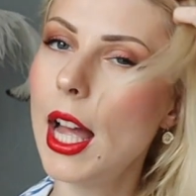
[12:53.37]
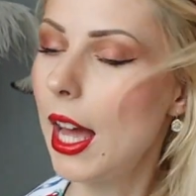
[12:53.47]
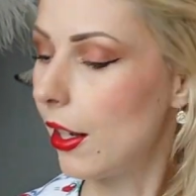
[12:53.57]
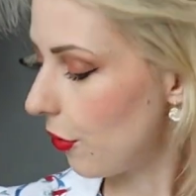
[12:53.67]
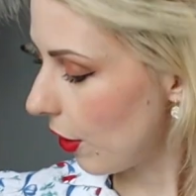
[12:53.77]

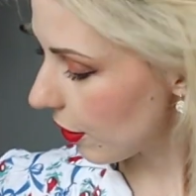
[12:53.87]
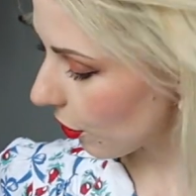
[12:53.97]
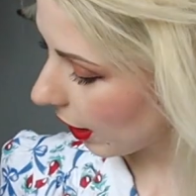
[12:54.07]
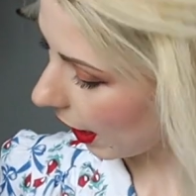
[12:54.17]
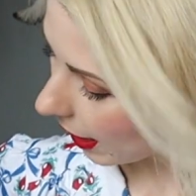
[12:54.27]
And friends,
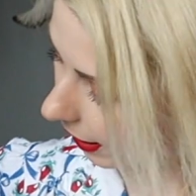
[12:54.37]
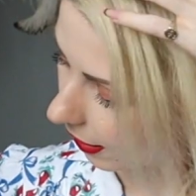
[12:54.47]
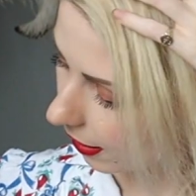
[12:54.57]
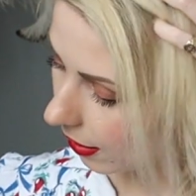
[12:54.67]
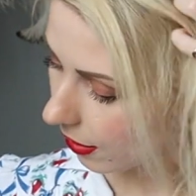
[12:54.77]

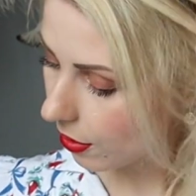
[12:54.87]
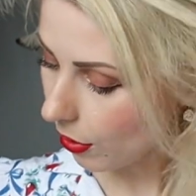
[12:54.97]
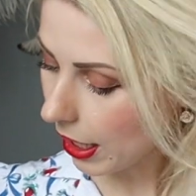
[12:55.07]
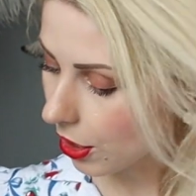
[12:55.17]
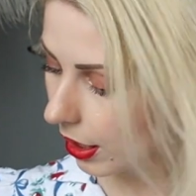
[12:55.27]
okay, so
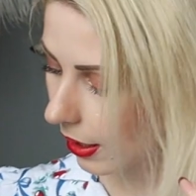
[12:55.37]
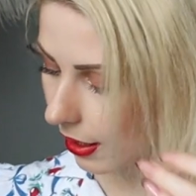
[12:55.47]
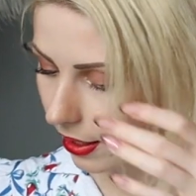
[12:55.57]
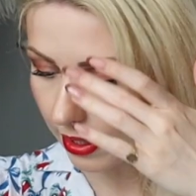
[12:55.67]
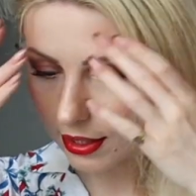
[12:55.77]
actually
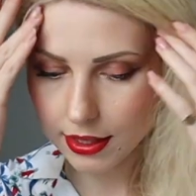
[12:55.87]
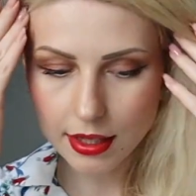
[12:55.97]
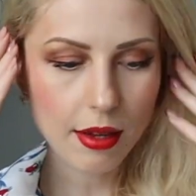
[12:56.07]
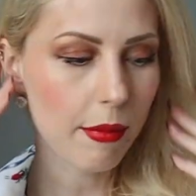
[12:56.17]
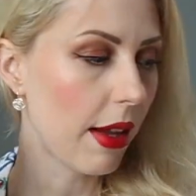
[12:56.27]
this is
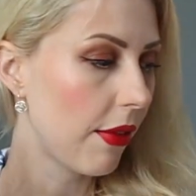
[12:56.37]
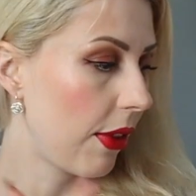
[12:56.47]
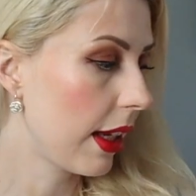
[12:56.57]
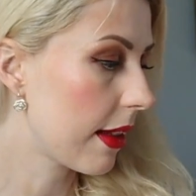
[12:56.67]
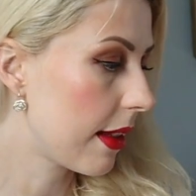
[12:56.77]
the main
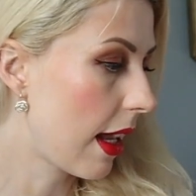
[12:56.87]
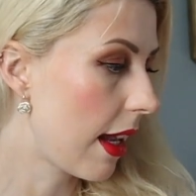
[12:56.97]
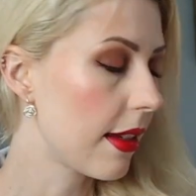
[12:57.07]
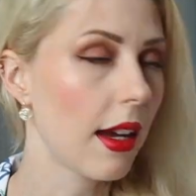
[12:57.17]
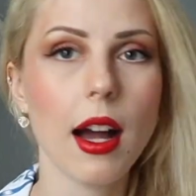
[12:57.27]
things
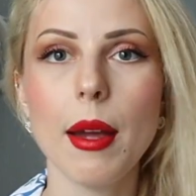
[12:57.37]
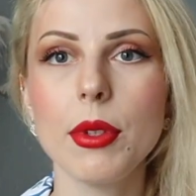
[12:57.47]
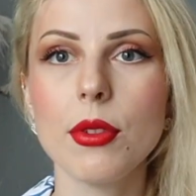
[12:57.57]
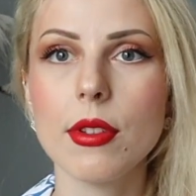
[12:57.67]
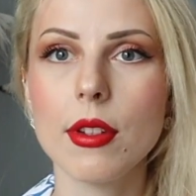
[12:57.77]
that I'm
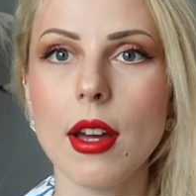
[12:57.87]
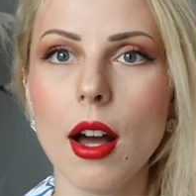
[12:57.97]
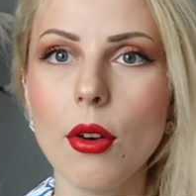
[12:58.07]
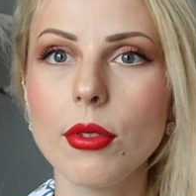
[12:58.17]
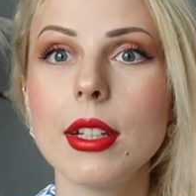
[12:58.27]
using
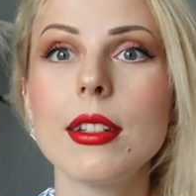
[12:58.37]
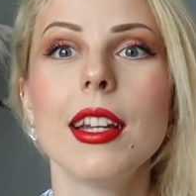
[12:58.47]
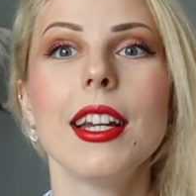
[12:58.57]
now, that